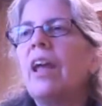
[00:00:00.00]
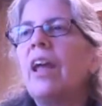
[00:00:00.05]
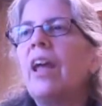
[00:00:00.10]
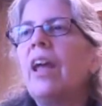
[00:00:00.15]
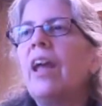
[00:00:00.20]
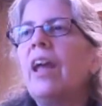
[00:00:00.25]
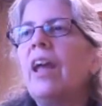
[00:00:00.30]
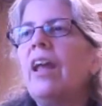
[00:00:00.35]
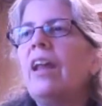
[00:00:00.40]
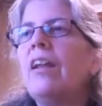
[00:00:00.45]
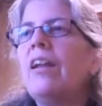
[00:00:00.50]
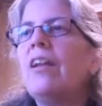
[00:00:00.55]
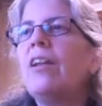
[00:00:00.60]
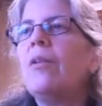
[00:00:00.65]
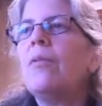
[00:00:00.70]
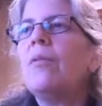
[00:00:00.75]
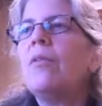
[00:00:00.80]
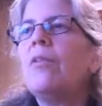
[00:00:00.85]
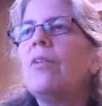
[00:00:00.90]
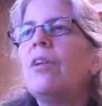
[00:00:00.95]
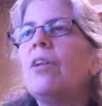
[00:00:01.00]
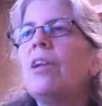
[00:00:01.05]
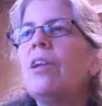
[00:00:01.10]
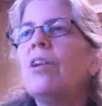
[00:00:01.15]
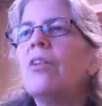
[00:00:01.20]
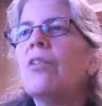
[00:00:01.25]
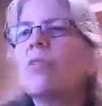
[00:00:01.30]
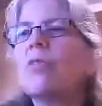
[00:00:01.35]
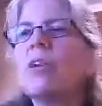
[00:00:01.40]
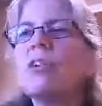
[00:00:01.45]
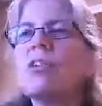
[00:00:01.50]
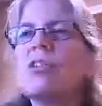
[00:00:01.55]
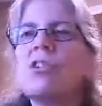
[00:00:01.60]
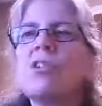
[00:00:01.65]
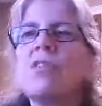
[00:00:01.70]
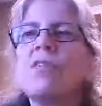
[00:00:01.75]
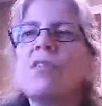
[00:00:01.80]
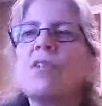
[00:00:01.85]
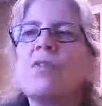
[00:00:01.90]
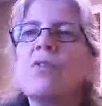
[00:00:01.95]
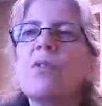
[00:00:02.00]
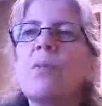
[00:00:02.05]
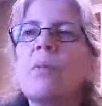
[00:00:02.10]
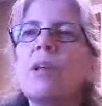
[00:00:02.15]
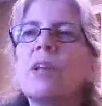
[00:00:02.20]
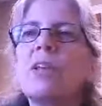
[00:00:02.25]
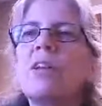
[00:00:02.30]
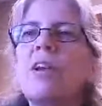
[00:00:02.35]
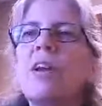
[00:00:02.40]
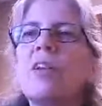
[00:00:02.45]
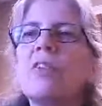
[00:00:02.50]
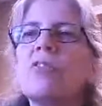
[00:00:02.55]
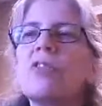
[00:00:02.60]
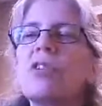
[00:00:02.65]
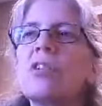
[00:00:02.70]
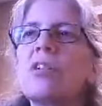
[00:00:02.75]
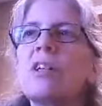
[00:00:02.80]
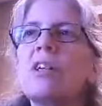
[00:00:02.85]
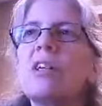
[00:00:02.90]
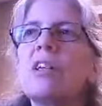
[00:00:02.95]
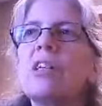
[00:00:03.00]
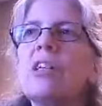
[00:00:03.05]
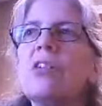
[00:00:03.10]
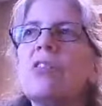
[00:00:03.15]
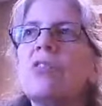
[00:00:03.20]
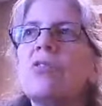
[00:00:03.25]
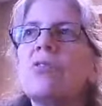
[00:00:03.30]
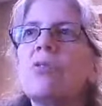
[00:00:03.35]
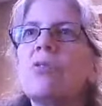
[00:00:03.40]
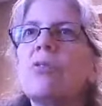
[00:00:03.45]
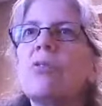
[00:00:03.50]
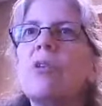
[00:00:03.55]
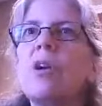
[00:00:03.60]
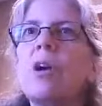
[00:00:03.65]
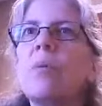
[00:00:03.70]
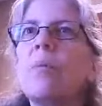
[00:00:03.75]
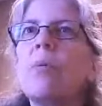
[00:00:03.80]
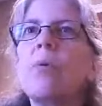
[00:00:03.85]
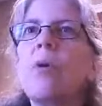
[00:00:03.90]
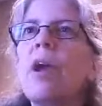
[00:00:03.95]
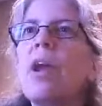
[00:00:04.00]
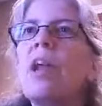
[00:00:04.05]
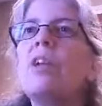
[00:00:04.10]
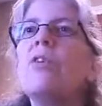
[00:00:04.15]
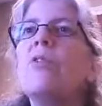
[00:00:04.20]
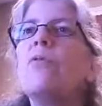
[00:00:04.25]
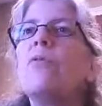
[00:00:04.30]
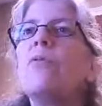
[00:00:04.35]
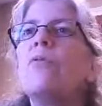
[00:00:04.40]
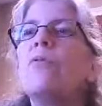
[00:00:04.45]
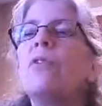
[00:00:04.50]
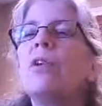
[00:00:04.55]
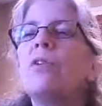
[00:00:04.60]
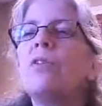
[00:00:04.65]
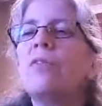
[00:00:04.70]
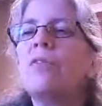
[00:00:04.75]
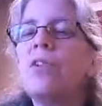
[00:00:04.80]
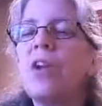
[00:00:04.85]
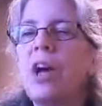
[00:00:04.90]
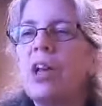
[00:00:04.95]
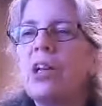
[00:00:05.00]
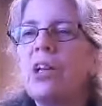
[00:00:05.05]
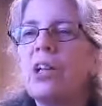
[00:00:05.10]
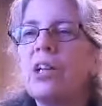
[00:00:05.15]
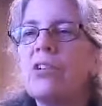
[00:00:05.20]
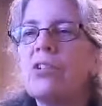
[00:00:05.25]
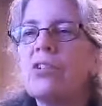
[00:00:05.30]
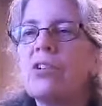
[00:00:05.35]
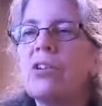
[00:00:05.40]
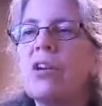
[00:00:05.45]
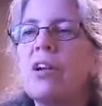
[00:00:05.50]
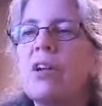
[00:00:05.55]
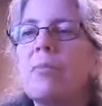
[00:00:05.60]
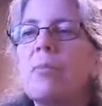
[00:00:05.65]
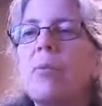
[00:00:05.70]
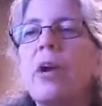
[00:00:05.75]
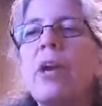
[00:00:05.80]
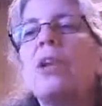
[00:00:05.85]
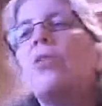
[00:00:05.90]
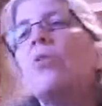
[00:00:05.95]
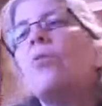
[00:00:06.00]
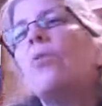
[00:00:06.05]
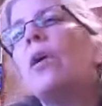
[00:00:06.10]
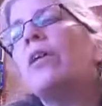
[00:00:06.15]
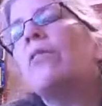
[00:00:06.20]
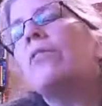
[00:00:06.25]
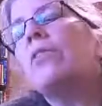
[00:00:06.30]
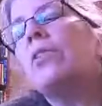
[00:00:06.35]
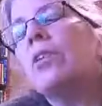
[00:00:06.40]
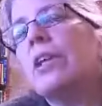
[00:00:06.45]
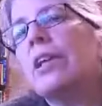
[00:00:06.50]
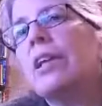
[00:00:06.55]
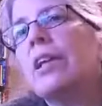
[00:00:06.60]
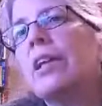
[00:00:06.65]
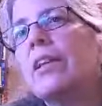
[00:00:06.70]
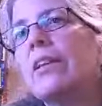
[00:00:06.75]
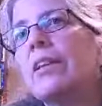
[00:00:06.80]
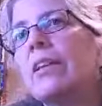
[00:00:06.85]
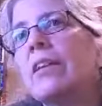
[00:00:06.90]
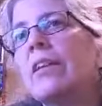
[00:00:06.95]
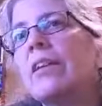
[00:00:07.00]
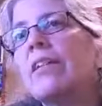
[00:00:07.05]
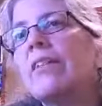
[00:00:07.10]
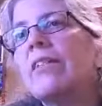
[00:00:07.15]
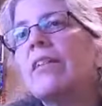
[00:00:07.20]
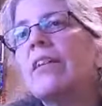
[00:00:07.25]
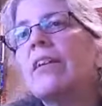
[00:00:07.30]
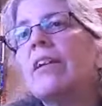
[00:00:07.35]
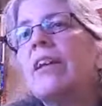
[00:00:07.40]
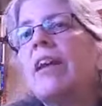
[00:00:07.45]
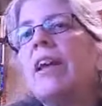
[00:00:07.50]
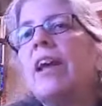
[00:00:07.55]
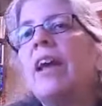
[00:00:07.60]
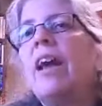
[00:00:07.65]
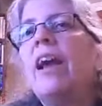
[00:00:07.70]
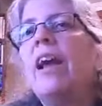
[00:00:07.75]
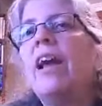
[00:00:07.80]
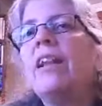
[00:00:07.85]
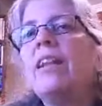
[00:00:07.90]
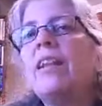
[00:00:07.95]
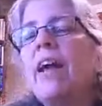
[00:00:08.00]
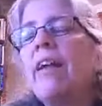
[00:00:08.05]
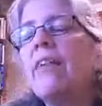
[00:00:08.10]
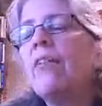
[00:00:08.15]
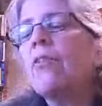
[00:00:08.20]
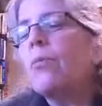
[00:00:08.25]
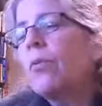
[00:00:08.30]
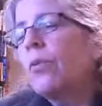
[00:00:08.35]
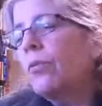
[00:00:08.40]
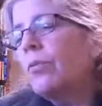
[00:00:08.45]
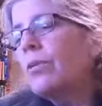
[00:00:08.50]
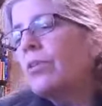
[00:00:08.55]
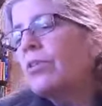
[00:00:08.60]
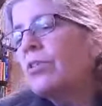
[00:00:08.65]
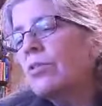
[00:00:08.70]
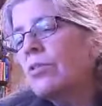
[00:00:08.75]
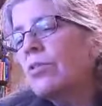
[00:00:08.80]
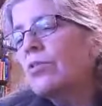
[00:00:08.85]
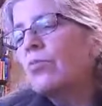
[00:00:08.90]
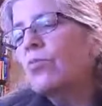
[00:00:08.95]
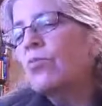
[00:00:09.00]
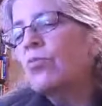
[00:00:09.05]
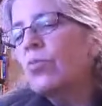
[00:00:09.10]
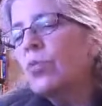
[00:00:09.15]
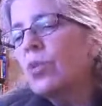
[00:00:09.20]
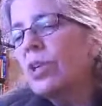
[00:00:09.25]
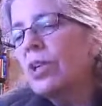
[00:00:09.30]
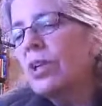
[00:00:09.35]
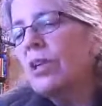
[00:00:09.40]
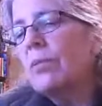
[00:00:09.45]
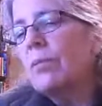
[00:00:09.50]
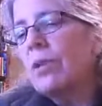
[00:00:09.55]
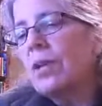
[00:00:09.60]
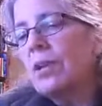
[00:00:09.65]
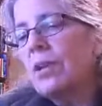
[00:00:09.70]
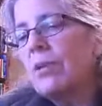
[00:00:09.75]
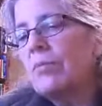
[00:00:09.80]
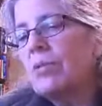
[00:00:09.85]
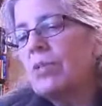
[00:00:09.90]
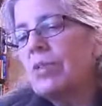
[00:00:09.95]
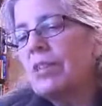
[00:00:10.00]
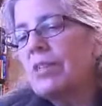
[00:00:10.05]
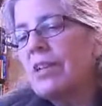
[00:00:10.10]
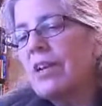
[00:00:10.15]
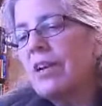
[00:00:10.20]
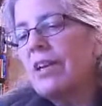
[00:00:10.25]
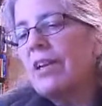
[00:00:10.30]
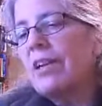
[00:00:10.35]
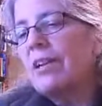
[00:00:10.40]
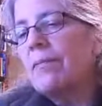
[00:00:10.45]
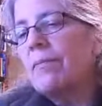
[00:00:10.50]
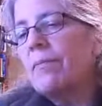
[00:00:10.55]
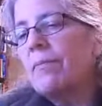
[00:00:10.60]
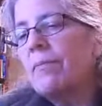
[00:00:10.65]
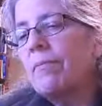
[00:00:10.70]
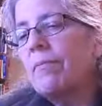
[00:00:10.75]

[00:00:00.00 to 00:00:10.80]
And the integration of different methodologies can lead you to a brand new field of knowledge, a brand new way of looking at things. And that's where research really becomes exciting.